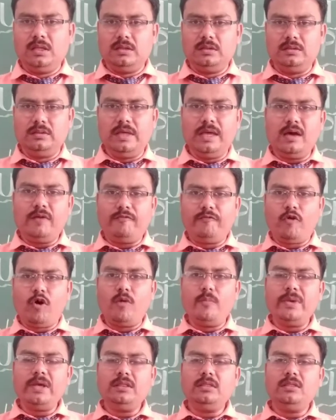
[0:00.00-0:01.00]
They are
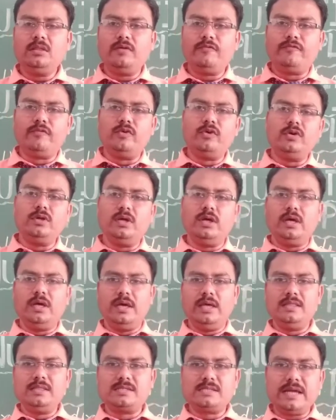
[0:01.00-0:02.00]
forming the
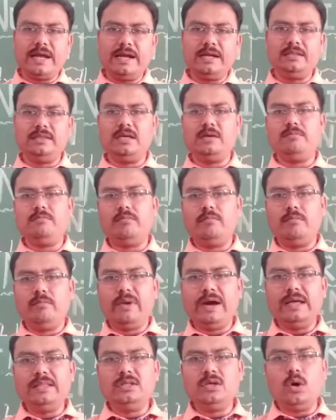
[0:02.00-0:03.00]
food inside them
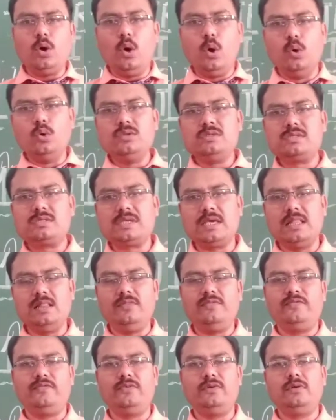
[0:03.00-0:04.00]
by their own
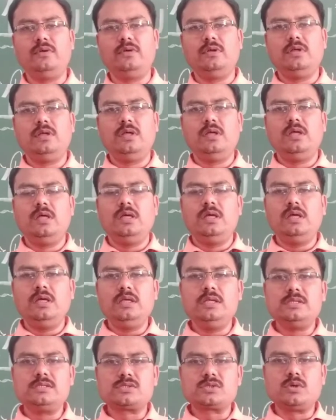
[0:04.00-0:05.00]
self,
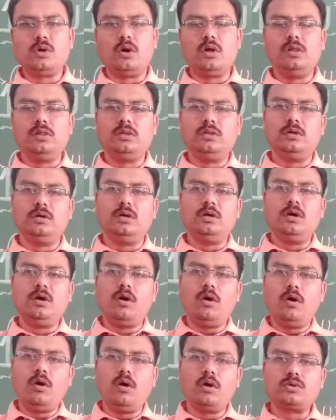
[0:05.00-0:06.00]
is called the
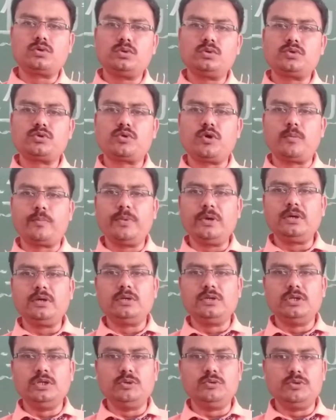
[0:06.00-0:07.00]

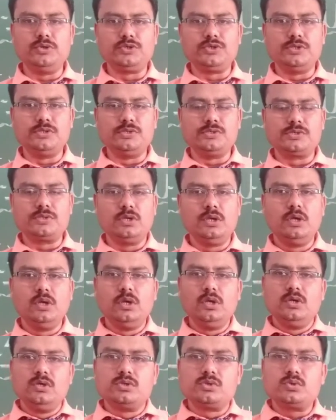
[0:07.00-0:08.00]
autotrophic nutrition.
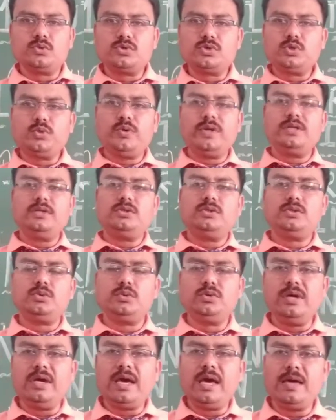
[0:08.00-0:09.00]
So student,
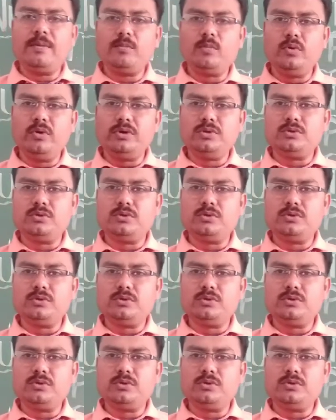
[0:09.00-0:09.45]
today I am going to